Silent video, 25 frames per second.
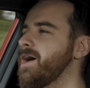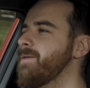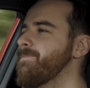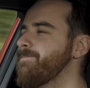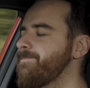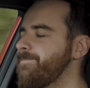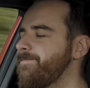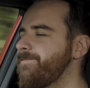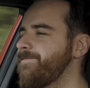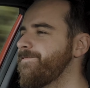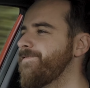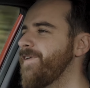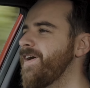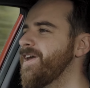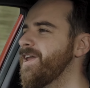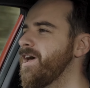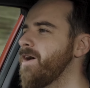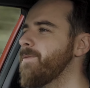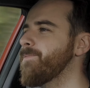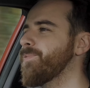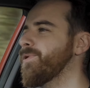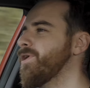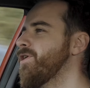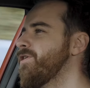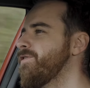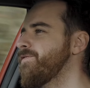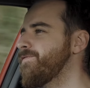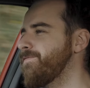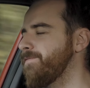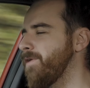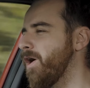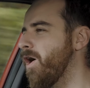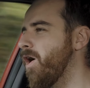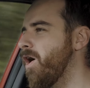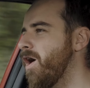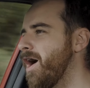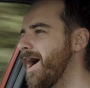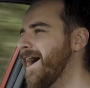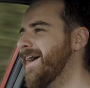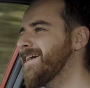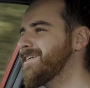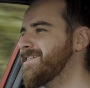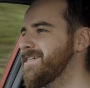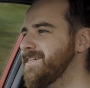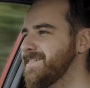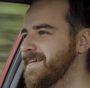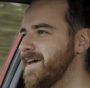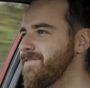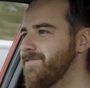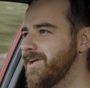I'm fed up of hot
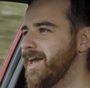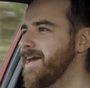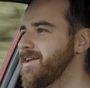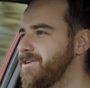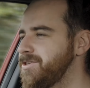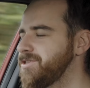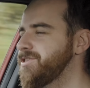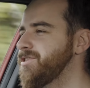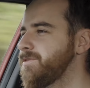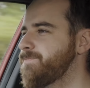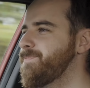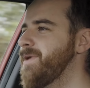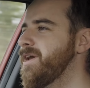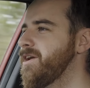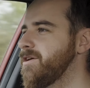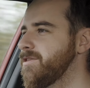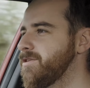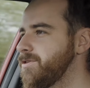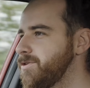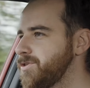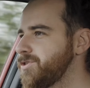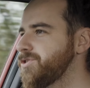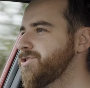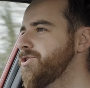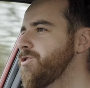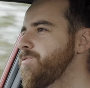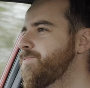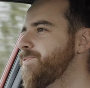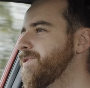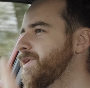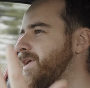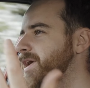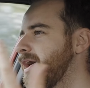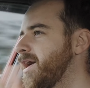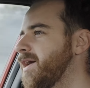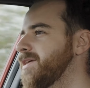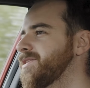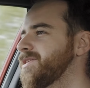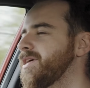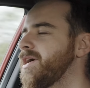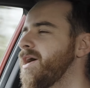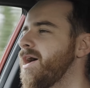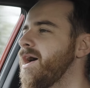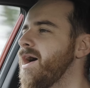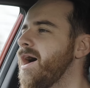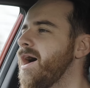hatches having engines bigger than supercars.